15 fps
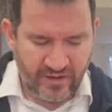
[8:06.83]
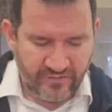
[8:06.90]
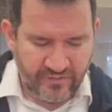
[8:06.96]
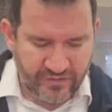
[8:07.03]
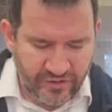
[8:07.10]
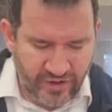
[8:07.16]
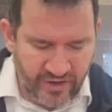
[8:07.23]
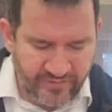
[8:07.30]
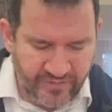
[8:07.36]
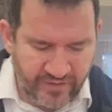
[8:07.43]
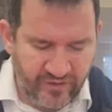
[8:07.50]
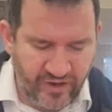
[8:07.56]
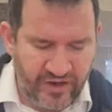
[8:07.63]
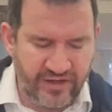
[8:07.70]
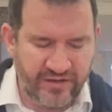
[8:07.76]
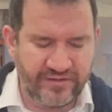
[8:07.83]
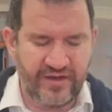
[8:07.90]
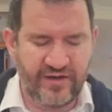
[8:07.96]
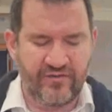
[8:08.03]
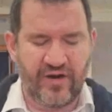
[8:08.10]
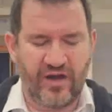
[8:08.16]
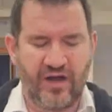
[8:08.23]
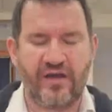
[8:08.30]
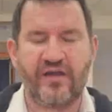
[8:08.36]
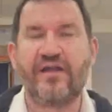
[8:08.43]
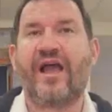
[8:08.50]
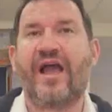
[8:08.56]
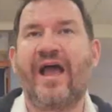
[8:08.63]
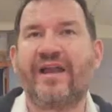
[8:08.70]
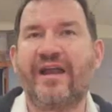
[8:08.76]
For Naifa Royal Dira,
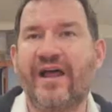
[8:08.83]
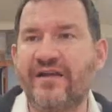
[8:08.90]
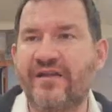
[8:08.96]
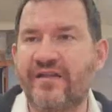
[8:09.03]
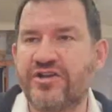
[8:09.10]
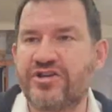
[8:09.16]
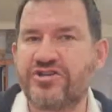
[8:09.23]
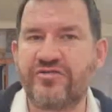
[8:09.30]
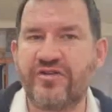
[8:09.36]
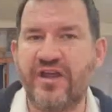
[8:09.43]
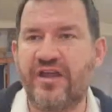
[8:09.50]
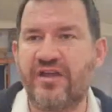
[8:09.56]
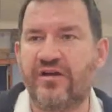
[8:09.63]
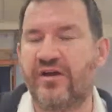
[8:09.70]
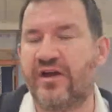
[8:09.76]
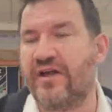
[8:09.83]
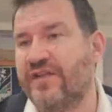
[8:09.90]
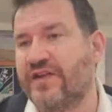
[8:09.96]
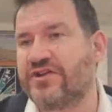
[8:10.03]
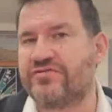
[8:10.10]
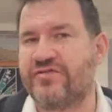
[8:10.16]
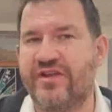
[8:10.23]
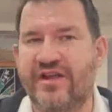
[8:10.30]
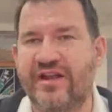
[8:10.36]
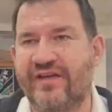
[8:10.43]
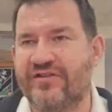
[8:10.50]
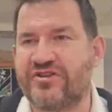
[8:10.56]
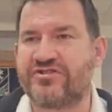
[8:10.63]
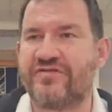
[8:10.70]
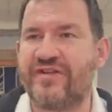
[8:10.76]
and under the tree or in the tree, you can
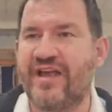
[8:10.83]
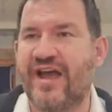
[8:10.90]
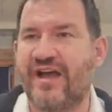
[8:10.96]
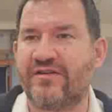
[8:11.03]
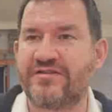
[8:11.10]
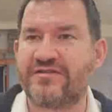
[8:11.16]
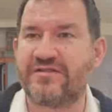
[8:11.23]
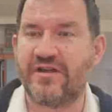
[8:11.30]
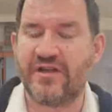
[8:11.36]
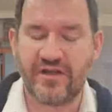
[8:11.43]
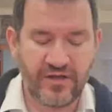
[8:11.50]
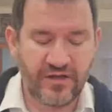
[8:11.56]
have a tree house.